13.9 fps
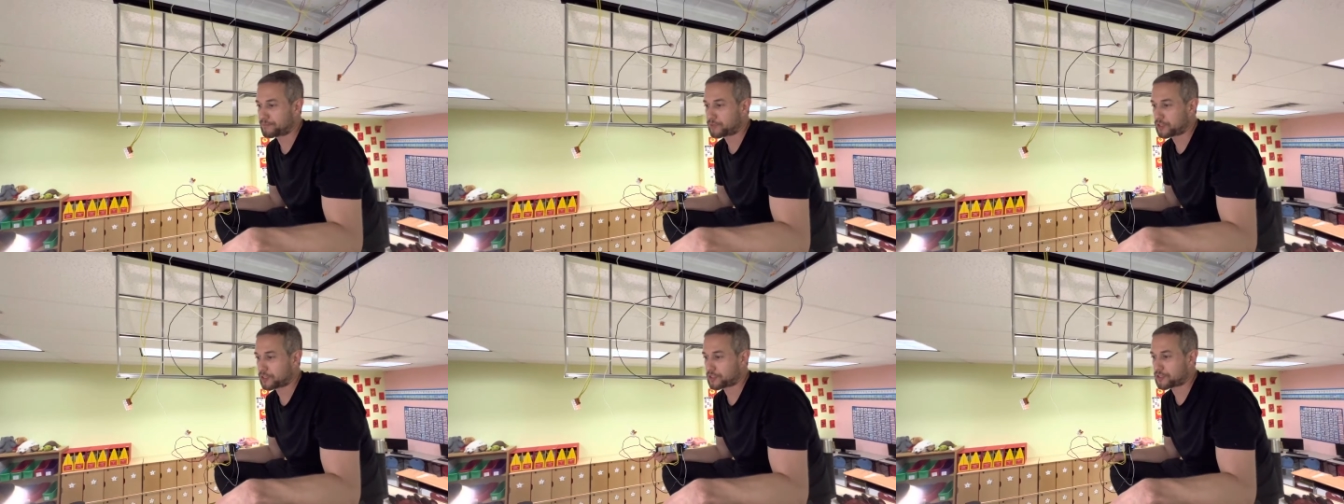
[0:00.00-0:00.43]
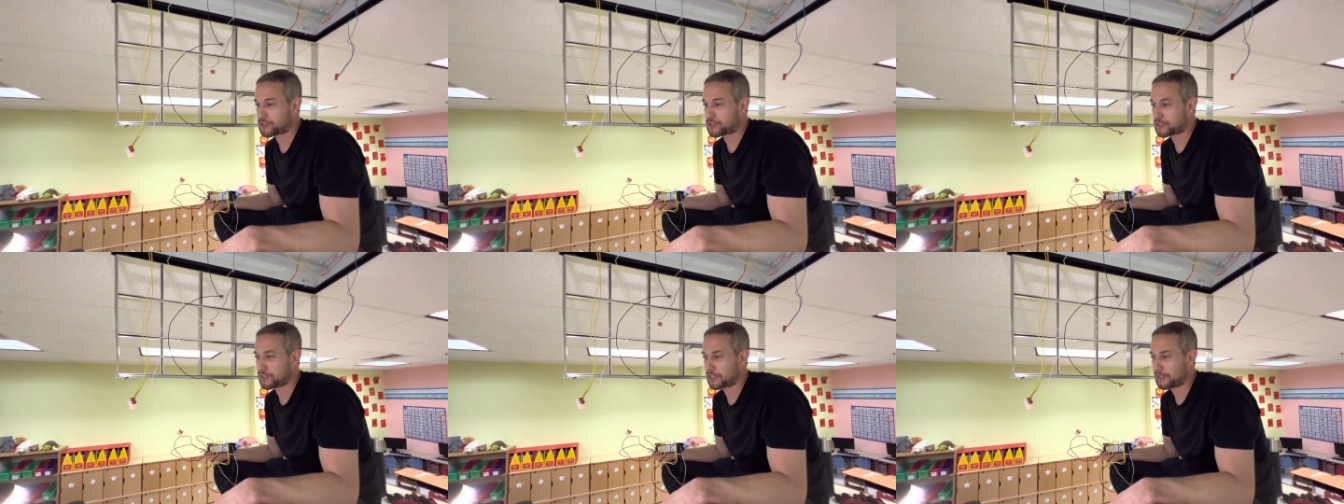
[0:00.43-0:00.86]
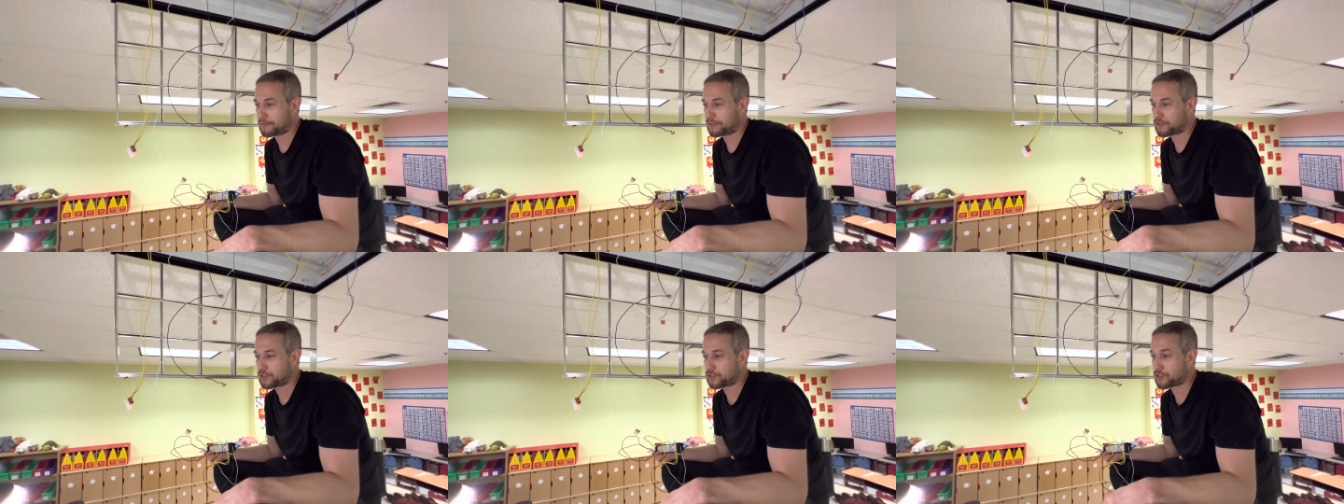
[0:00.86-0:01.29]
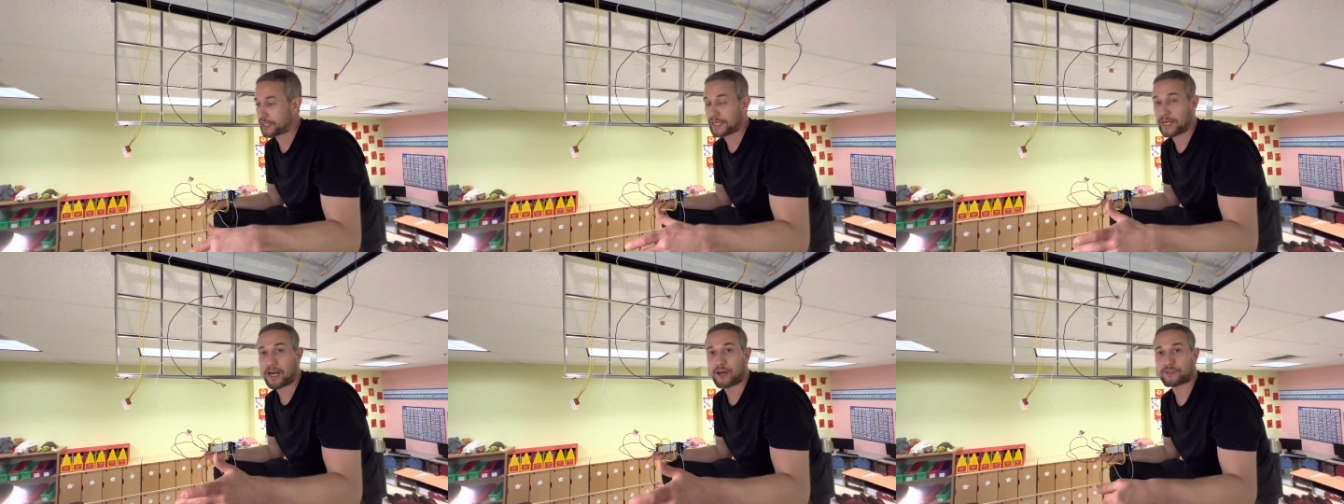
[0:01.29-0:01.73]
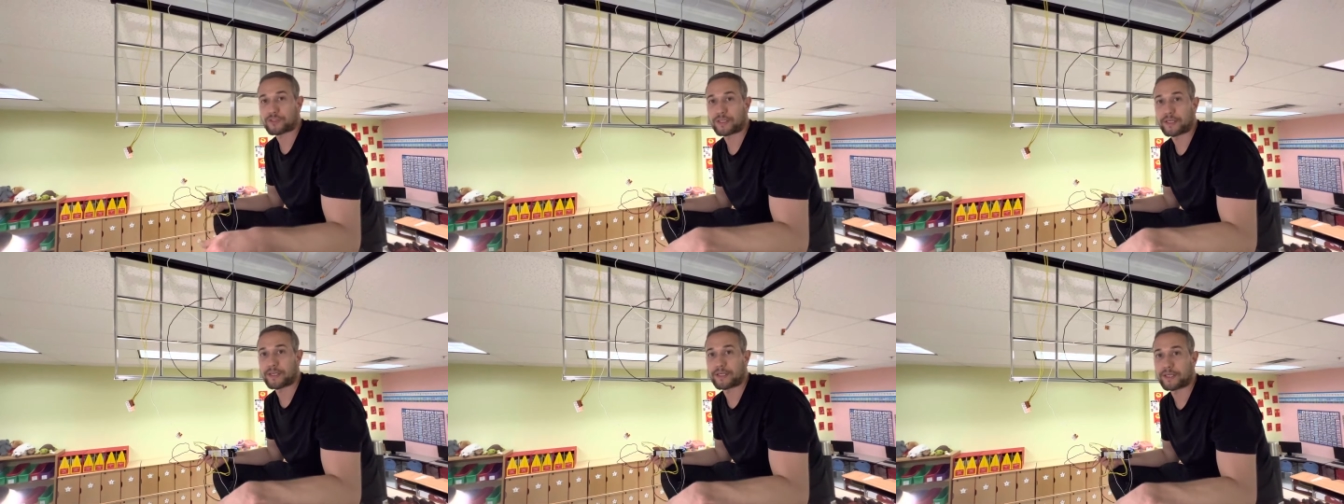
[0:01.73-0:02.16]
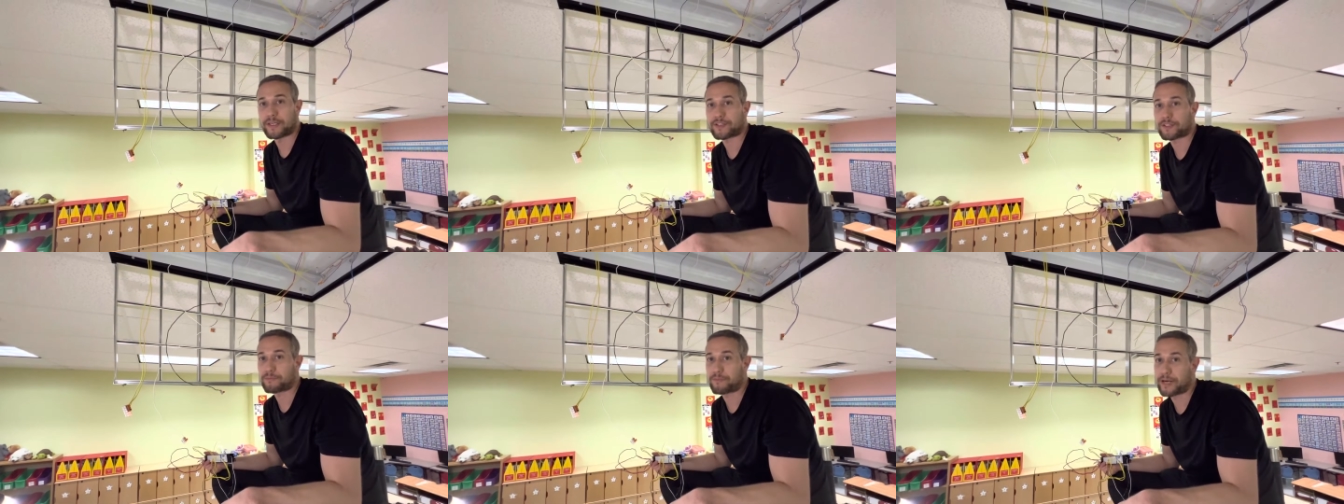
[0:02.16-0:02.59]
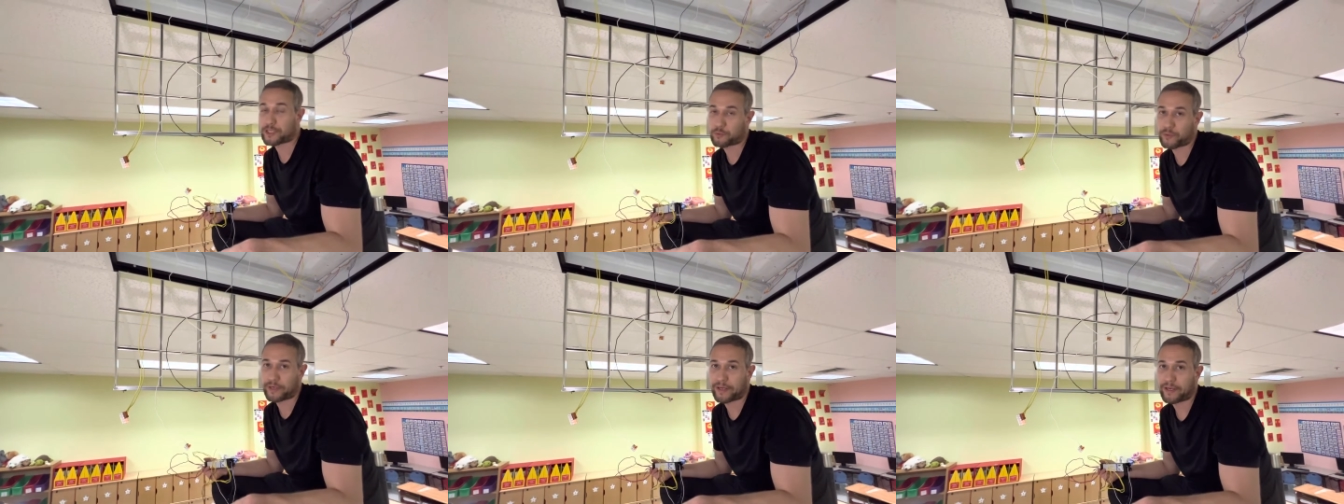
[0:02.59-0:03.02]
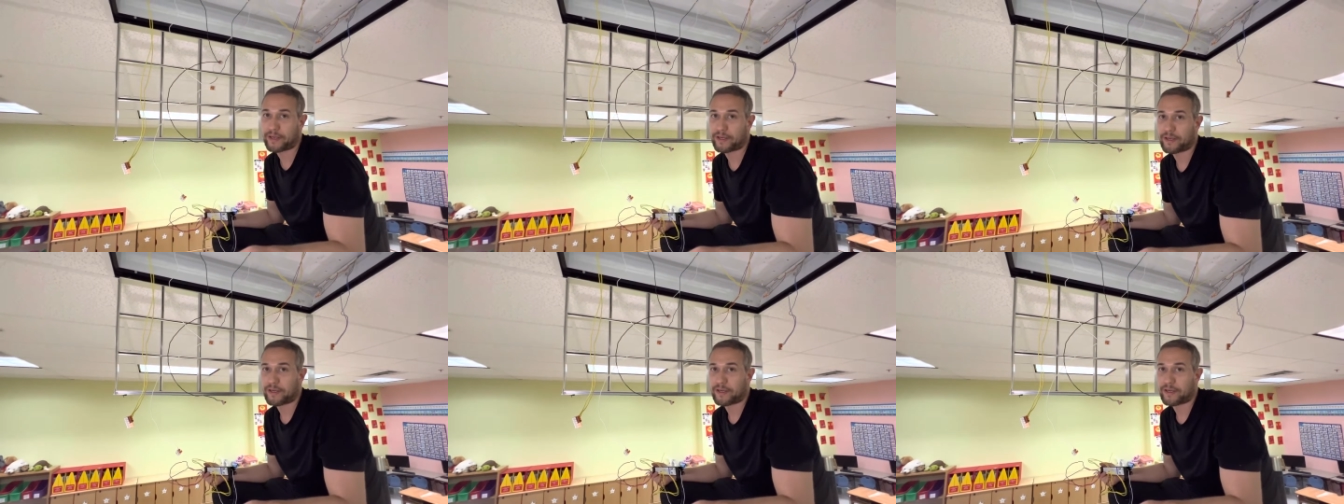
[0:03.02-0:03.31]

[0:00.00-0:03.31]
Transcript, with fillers: just i mean just check it out uh, it's the best way